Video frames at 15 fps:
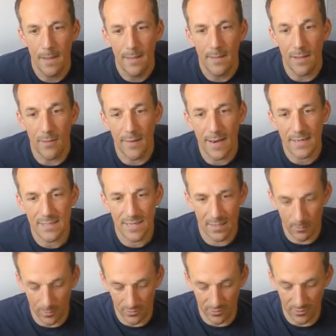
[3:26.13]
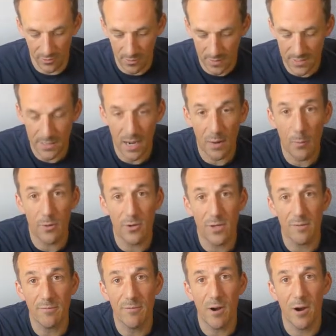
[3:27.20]
Now the next thing I want to do is I want to
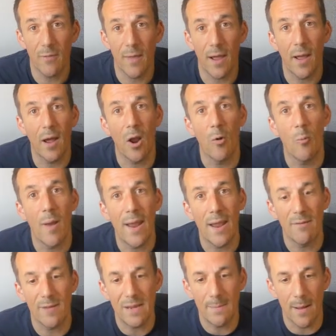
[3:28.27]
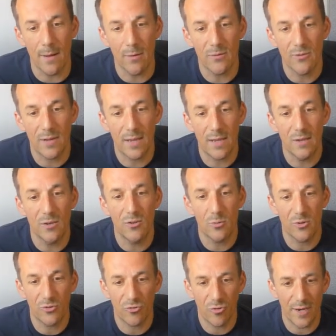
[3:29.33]
convert that array of emails into a
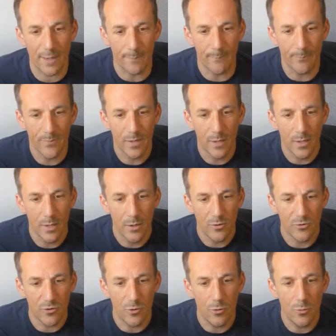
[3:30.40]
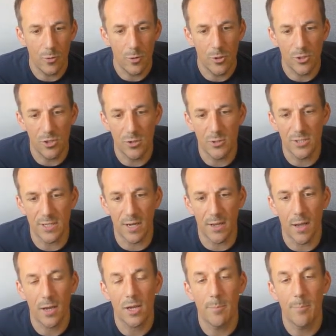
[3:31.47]
string. So using
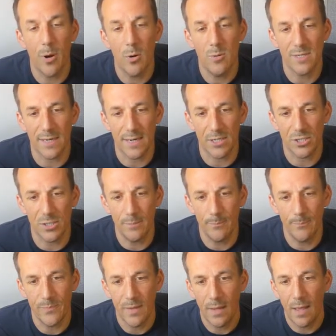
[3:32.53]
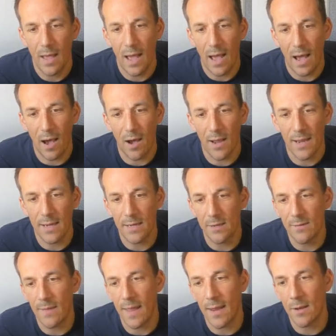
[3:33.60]
a compose action, I
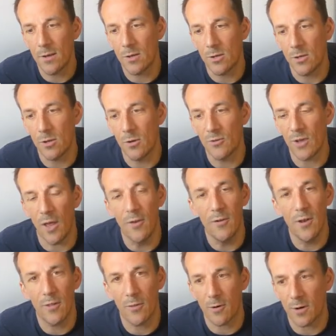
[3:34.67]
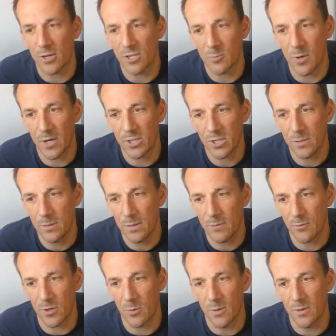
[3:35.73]
can then use another expression. If
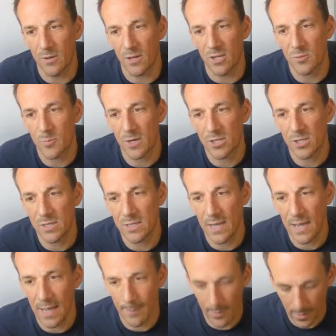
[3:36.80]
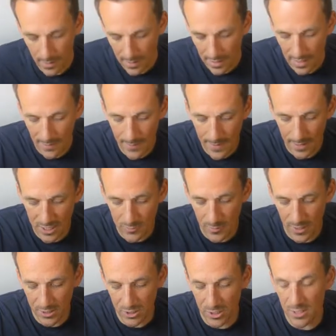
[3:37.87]
we go into the expression tab, and that
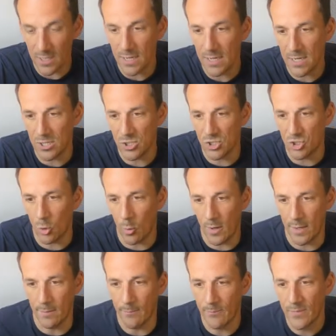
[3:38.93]
expression is join.